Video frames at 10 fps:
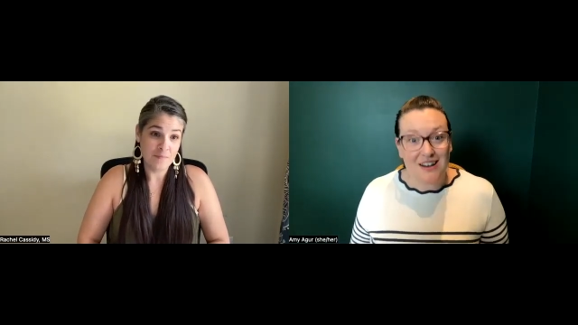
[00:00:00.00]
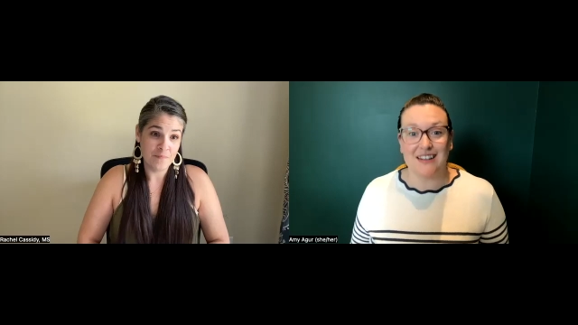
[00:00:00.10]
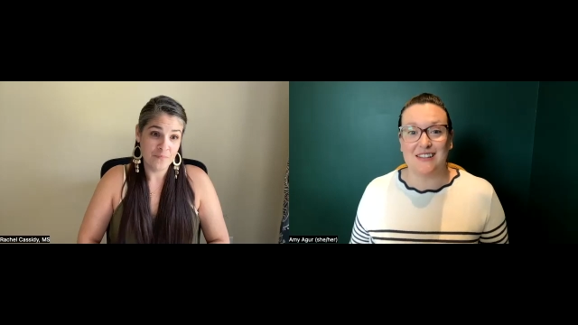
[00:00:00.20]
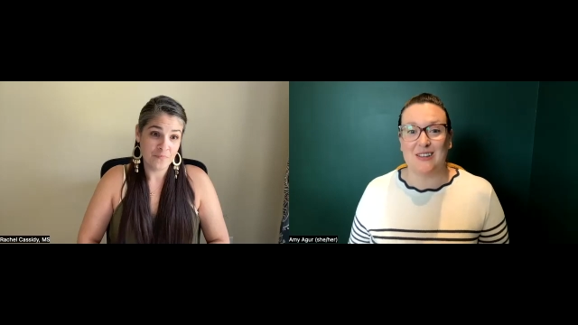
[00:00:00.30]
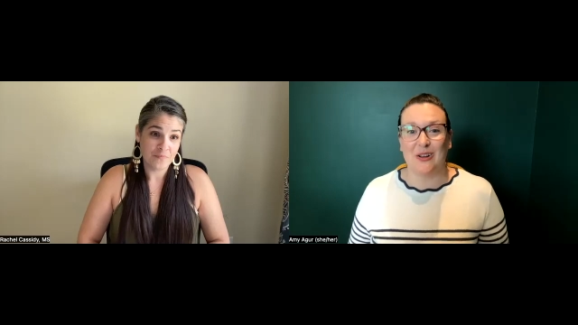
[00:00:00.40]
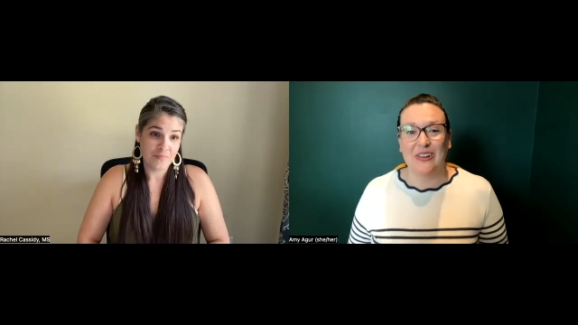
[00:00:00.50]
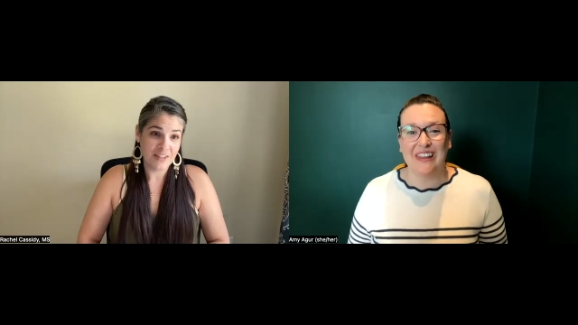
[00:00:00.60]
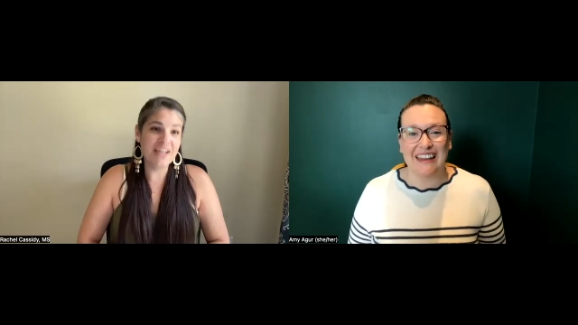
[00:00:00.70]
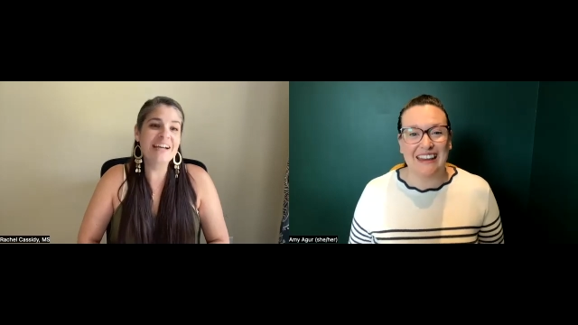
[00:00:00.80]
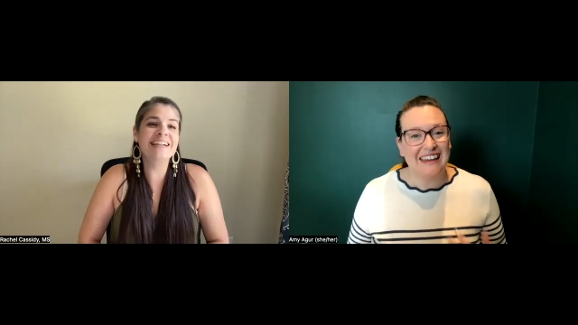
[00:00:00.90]
Speaker 1: And so,
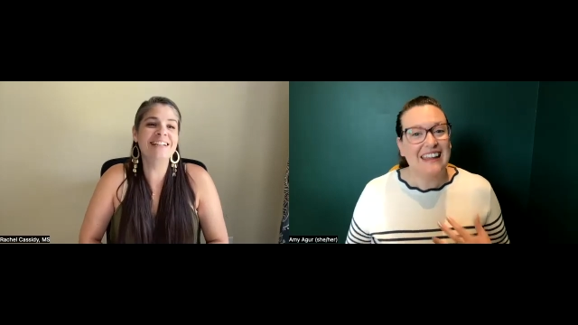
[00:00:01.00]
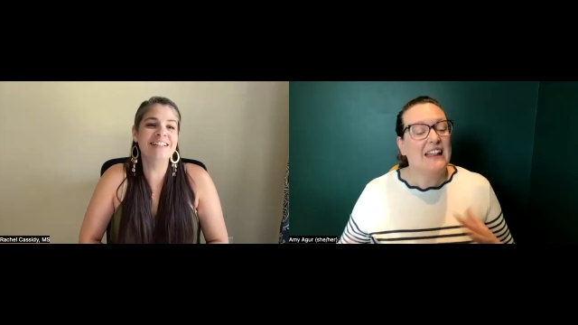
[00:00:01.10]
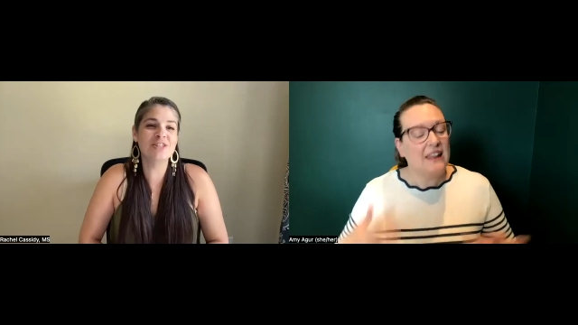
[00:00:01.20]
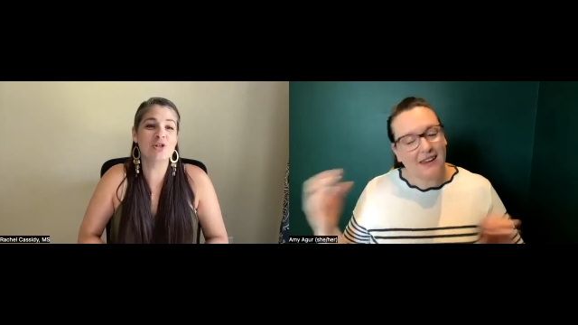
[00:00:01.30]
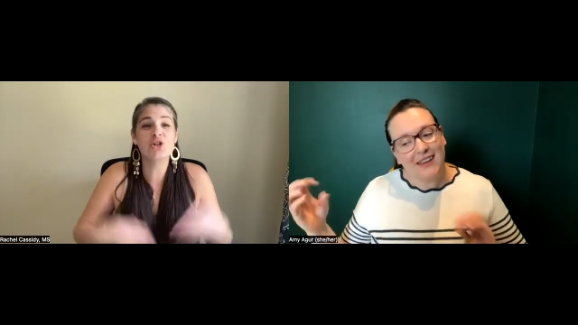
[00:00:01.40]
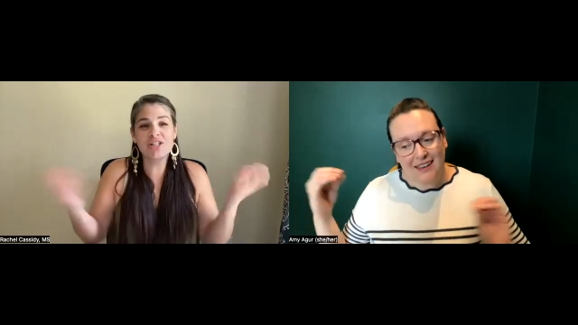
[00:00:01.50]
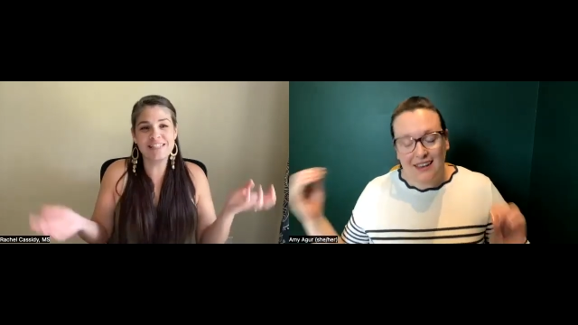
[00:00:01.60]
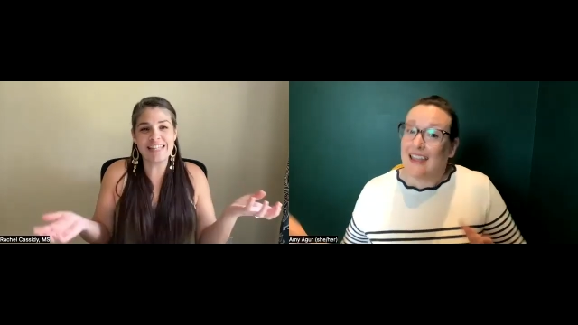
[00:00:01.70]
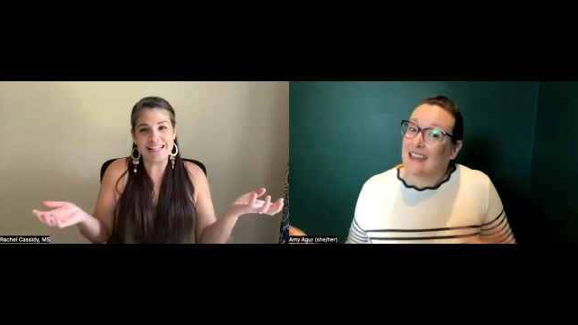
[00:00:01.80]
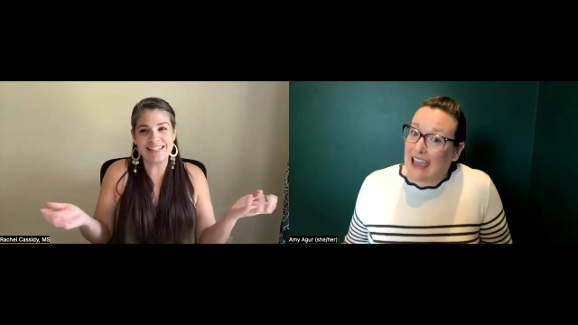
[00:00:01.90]
so you're just
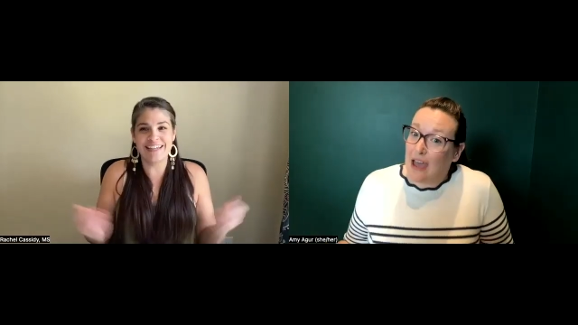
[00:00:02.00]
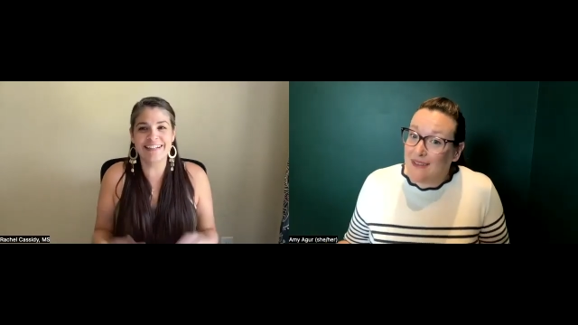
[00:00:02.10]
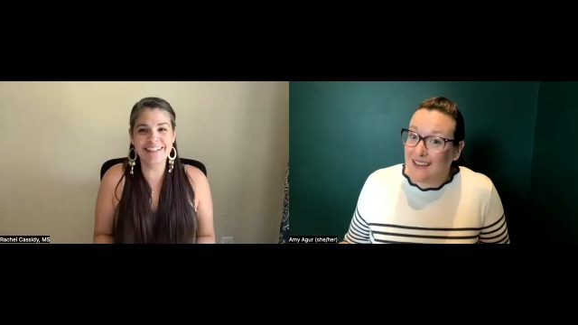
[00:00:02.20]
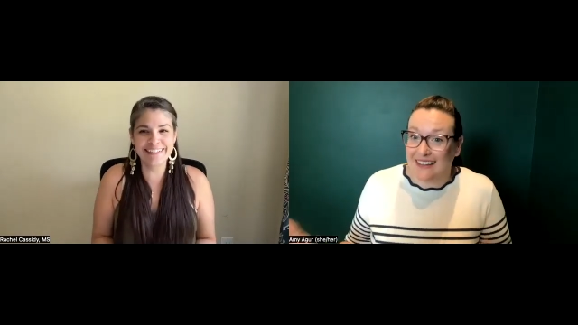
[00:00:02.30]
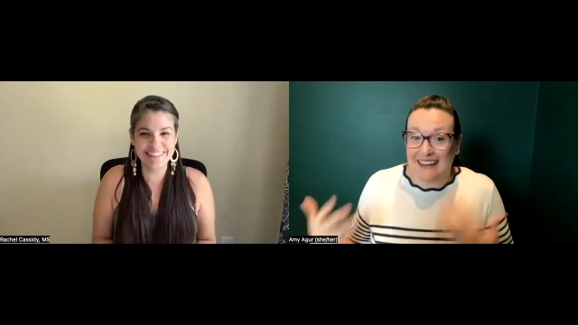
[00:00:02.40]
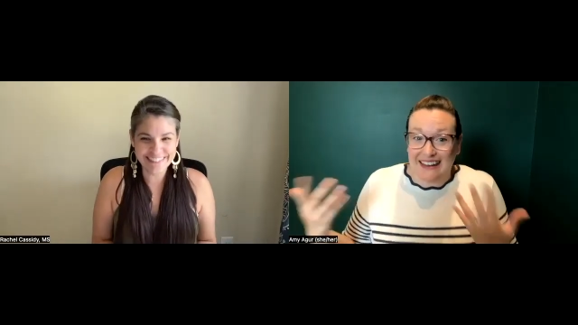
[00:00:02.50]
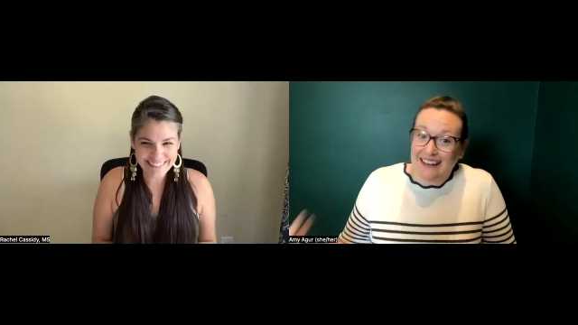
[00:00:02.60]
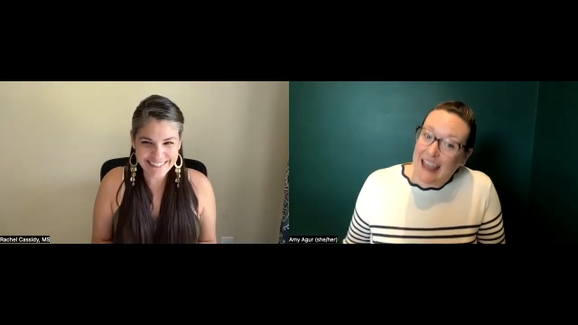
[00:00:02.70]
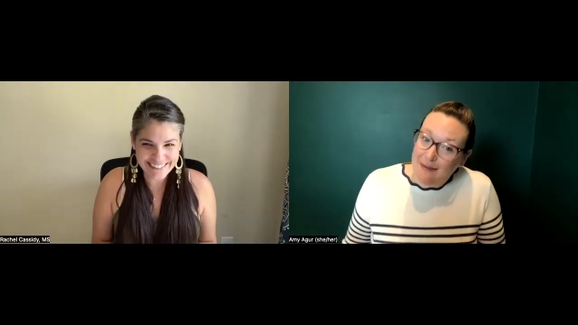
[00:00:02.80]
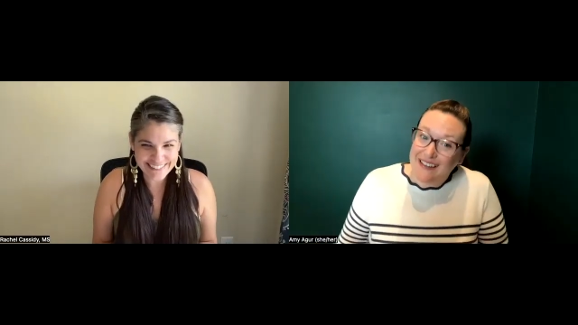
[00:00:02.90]
guessing. Chemically,
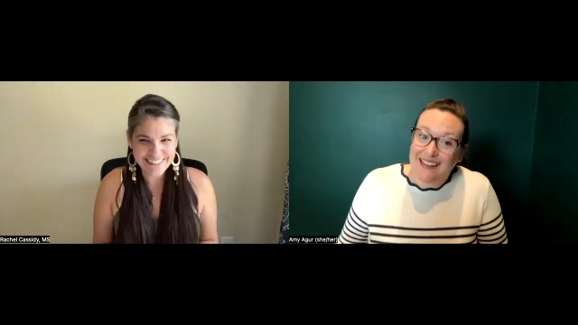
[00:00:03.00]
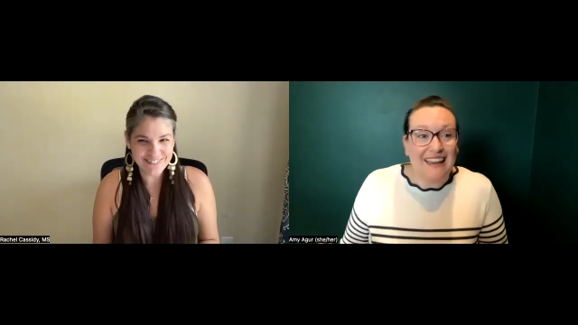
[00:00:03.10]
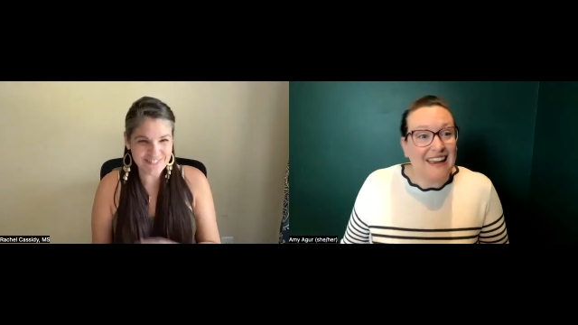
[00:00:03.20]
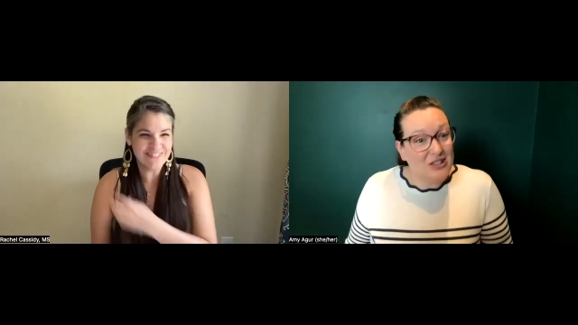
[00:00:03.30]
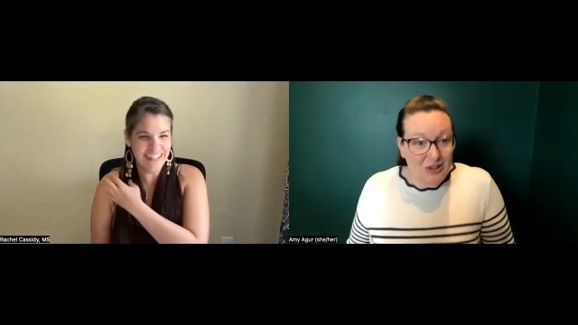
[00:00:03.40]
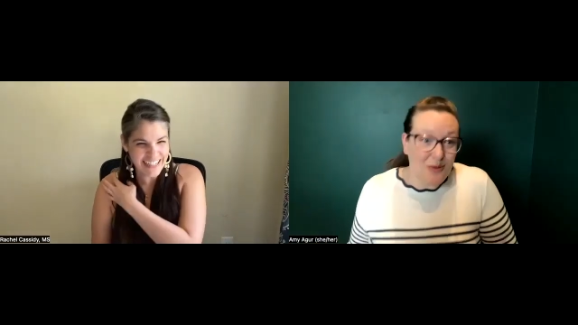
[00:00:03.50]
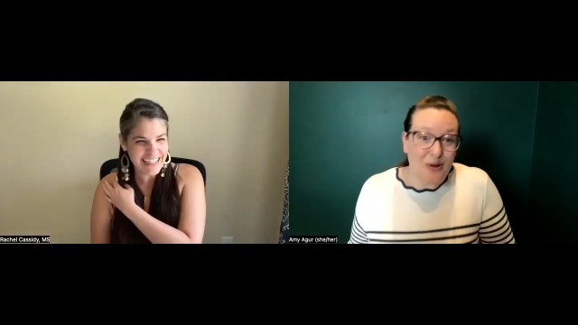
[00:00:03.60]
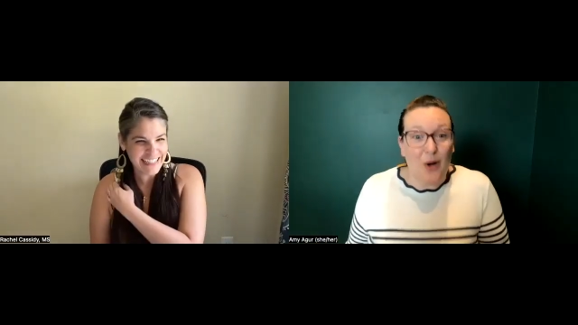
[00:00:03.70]
I don't